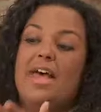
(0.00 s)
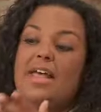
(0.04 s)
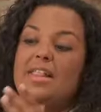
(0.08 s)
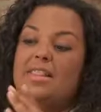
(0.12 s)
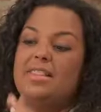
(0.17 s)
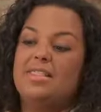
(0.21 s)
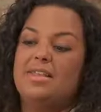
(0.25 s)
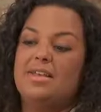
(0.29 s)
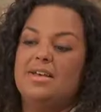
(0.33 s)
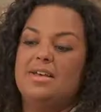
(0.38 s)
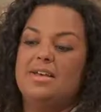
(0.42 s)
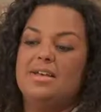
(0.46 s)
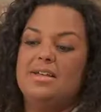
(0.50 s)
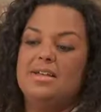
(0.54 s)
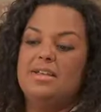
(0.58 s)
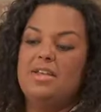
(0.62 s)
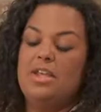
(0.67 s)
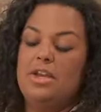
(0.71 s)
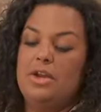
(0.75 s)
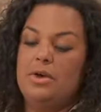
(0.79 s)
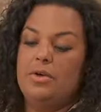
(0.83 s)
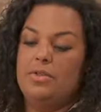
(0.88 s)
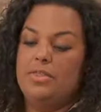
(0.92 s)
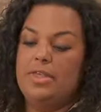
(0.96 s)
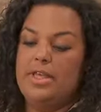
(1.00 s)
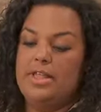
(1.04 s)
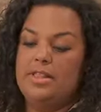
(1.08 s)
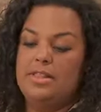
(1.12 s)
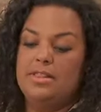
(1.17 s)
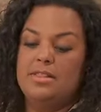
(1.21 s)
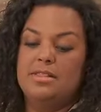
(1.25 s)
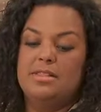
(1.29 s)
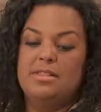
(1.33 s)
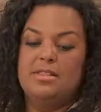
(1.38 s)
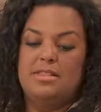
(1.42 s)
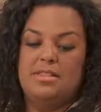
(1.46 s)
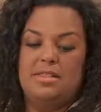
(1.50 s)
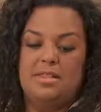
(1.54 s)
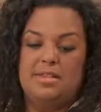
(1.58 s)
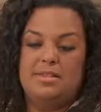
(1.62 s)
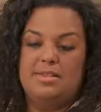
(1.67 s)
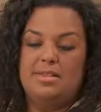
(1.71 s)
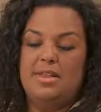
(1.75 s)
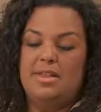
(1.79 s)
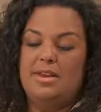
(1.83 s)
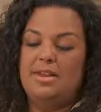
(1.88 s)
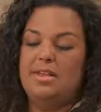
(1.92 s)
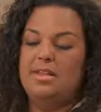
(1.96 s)
that that this
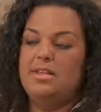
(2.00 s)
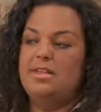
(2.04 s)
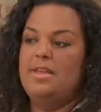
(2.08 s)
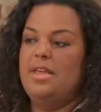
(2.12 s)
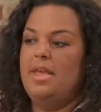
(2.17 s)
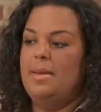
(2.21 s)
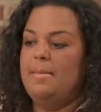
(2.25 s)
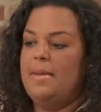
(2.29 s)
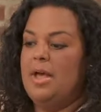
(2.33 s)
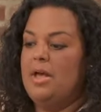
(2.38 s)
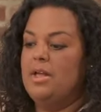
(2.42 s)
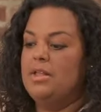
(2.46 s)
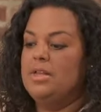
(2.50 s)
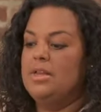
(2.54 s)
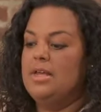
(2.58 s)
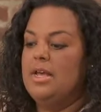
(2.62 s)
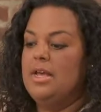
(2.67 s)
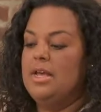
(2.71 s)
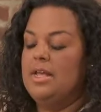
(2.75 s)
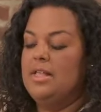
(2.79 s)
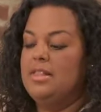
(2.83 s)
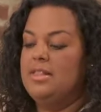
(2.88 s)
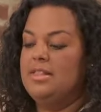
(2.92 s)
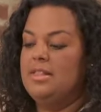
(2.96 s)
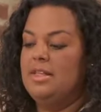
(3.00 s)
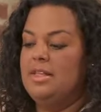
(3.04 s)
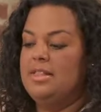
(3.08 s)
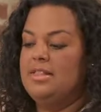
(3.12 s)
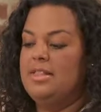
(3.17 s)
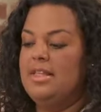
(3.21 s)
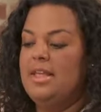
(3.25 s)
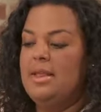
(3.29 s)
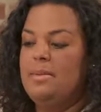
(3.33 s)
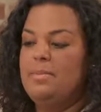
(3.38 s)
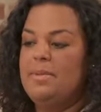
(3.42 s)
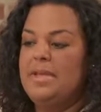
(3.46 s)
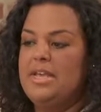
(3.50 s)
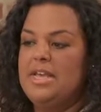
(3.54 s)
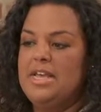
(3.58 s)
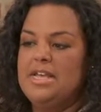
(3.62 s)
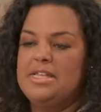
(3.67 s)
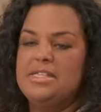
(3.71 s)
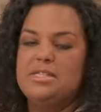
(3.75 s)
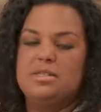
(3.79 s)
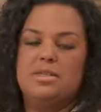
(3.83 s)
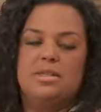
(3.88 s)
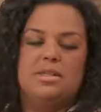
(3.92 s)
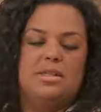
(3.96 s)
study came out as it did,
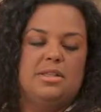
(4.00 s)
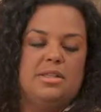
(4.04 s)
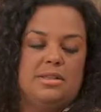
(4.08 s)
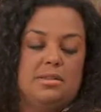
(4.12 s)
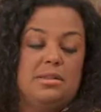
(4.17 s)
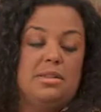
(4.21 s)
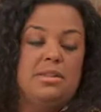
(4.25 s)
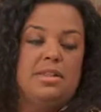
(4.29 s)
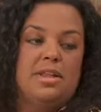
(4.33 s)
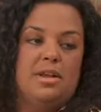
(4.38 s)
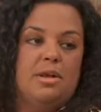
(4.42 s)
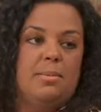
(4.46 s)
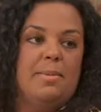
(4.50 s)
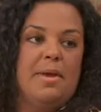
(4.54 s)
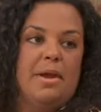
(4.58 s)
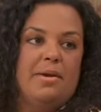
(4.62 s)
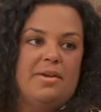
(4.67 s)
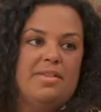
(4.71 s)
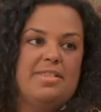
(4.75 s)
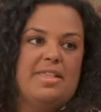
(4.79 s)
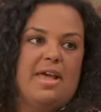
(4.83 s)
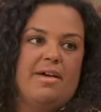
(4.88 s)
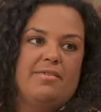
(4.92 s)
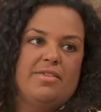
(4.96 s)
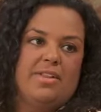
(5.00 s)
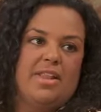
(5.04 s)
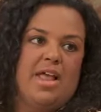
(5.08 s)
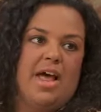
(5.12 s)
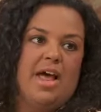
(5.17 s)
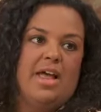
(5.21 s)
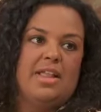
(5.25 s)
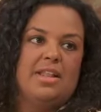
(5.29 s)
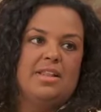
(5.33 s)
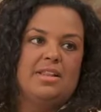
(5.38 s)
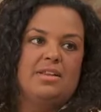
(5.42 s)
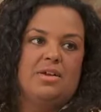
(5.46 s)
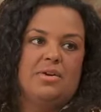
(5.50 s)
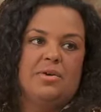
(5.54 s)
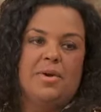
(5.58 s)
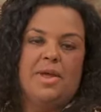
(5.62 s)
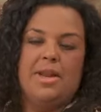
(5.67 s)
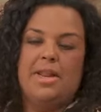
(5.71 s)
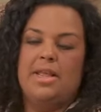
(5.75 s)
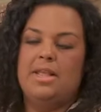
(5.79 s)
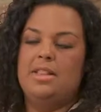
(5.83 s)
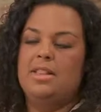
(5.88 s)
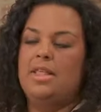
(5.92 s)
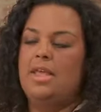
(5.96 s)
because single parents have a lot
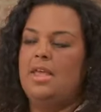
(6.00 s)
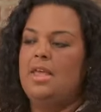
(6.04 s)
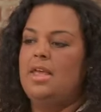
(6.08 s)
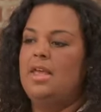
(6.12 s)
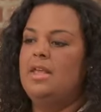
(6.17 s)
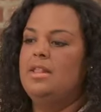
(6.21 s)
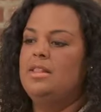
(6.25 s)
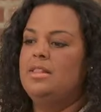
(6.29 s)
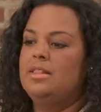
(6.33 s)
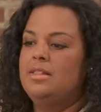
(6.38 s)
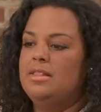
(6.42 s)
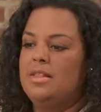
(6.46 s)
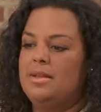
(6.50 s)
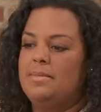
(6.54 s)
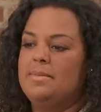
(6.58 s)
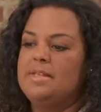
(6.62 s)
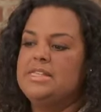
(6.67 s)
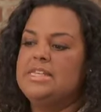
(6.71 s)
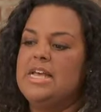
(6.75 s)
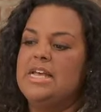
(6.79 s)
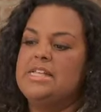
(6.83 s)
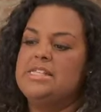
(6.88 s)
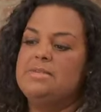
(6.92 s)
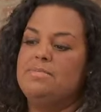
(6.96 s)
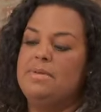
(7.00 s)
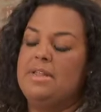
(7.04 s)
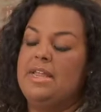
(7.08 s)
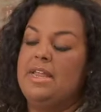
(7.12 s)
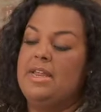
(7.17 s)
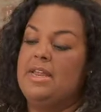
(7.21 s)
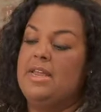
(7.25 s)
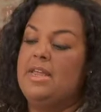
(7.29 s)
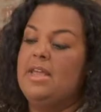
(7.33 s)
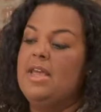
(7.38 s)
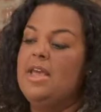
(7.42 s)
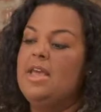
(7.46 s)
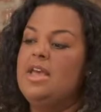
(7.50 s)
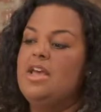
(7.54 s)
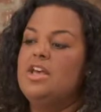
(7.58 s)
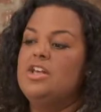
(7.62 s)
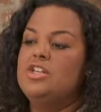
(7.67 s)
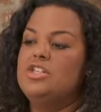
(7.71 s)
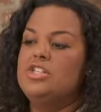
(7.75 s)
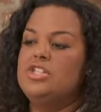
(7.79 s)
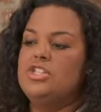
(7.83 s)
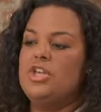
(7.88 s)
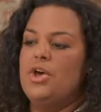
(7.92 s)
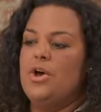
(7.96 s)
already. They stigmatize plenty.
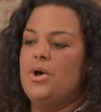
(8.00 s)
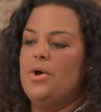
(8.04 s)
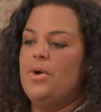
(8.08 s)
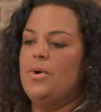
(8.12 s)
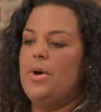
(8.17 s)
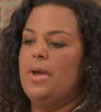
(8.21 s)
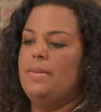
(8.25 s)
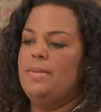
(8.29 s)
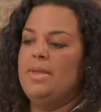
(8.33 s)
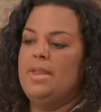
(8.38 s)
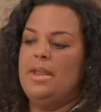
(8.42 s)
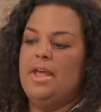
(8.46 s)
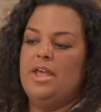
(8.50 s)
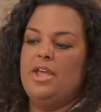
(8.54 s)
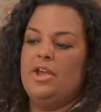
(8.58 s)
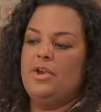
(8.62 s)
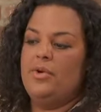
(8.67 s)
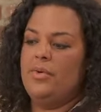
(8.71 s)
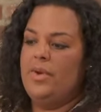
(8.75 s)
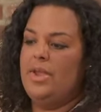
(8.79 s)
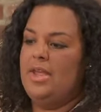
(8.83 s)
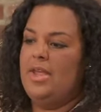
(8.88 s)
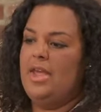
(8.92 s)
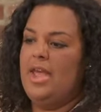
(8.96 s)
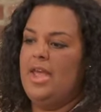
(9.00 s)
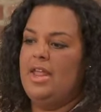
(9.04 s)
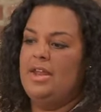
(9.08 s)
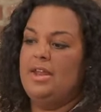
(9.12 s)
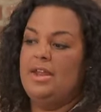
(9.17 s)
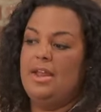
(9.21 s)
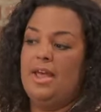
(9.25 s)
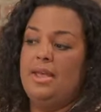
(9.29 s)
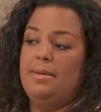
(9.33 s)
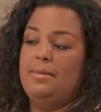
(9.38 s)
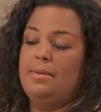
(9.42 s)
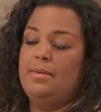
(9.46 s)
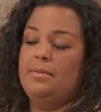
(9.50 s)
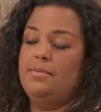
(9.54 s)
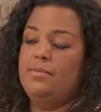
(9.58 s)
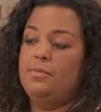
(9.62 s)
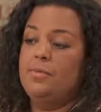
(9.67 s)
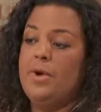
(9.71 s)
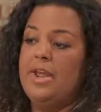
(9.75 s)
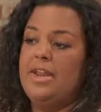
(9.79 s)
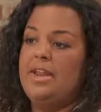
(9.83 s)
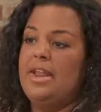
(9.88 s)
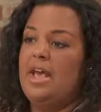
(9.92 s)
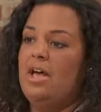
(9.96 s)
So, I mean, I agree. And
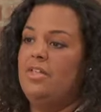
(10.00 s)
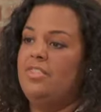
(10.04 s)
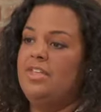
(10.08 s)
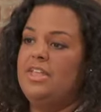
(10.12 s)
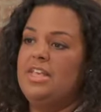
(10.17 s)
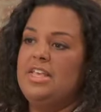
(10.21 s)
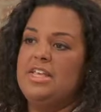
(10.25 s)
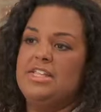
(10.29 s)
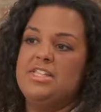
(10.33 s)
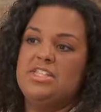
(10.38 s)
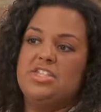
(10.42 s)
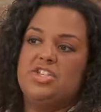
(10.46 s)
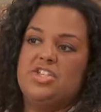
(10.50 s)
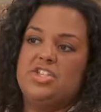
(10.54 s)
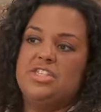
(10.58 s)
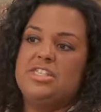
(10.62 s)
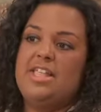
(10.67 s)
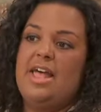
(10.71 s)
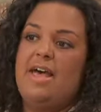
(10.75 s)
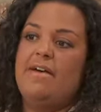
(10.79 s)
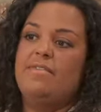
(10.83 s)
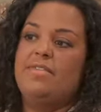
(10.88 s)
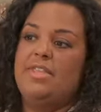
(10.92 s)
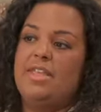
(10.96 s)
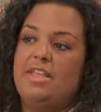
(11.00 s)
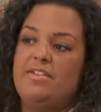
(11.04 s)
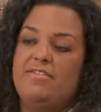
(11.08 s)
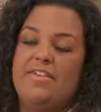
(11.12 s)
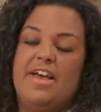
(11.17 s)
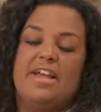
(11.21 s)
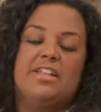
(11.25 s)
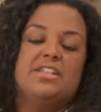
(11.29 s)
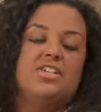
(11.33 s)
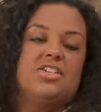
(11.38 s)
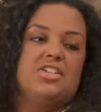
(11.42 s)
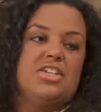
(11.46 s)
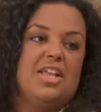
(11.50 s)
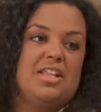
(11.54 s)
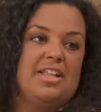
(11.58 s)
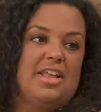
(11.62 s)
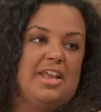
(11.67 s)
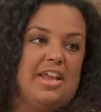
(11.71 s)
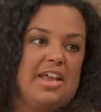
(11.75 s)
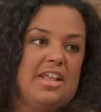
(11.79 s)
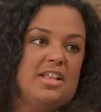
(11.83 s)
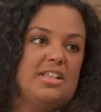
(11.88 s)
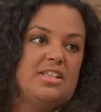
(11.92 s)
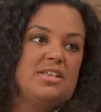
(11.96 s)
right now, the kids just have the advantage that they
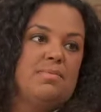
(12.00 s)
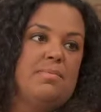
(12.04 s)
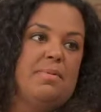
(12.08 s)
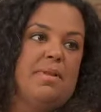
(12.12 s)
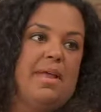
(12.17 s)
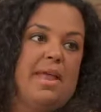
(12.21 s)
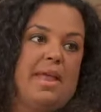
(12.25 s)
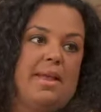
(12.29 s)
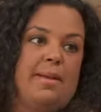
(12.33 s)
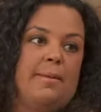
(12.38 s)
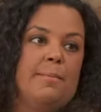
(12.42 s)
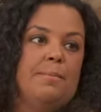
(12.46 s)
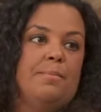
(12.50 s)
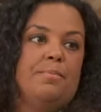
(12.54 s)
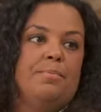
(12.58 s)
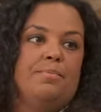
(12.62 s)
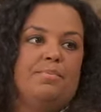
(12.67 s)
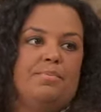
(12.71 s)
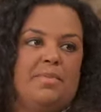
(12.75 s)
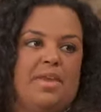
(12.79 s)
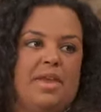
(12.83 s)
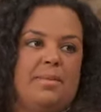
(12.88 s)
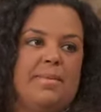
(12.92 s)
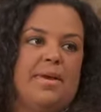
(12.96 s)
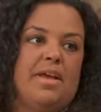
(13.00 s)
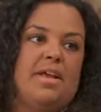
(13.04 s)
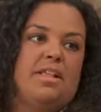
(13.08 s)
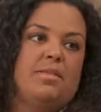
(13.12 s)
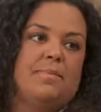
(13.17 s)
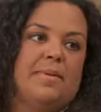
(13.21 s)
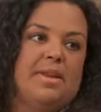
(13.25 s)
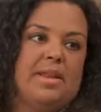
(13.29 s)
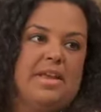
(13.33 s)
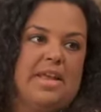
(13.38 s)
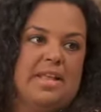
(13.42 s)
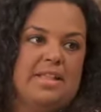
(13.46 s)
get to play me and my husband